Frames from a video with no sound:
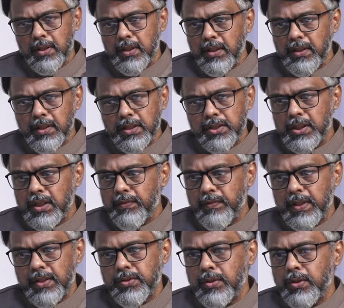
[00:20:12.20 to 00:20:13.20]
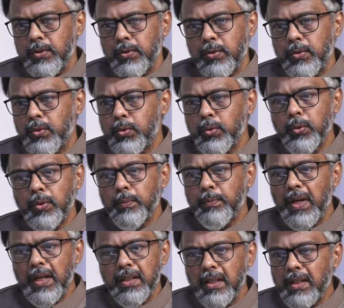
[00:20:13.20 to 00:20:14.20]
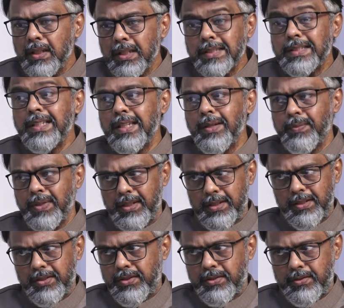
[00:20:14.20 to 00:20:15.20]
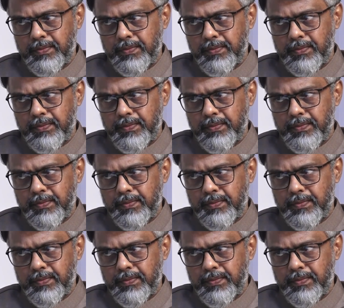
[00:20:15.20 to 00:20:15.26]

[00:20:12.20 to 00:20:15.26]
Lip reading: intention was to maintain his independence.